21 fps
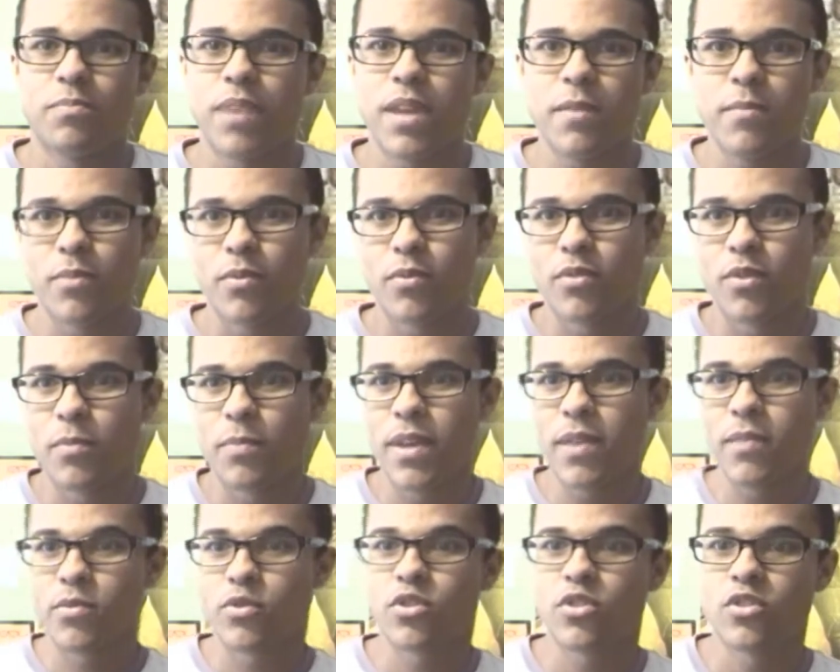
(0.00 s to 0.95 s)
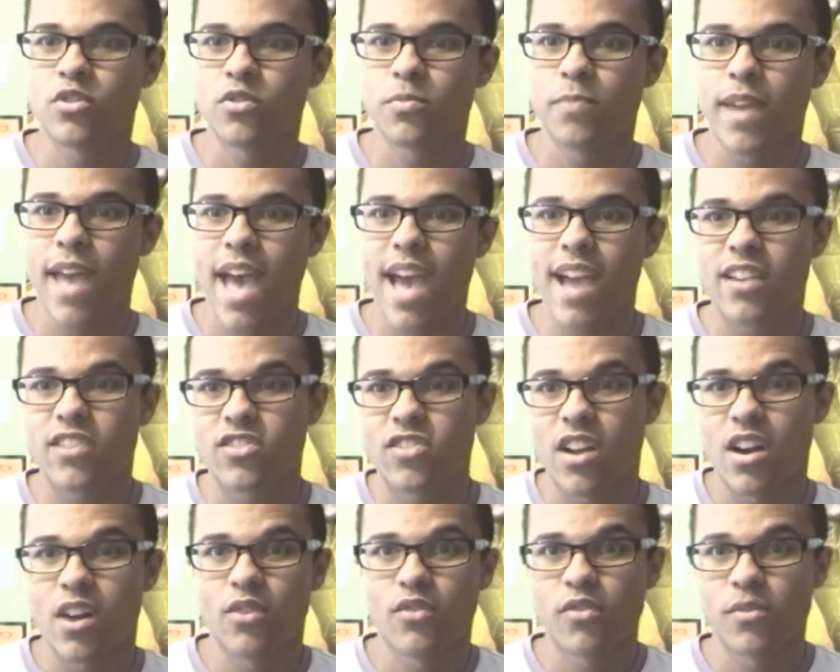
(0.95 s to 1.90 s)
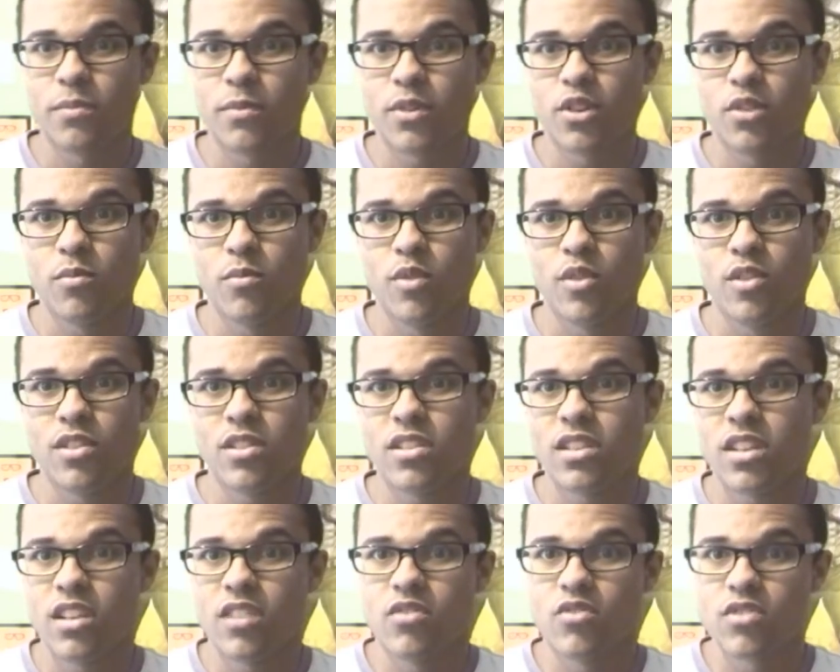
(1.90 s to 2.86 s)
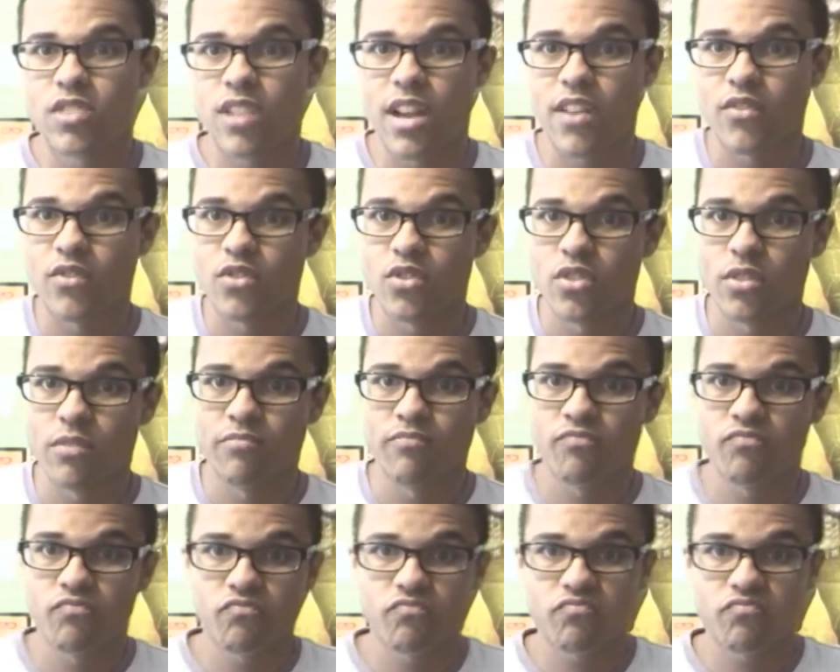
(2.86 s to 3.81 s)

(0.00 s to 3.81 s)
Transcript: the people should just be exiled from the community and just have to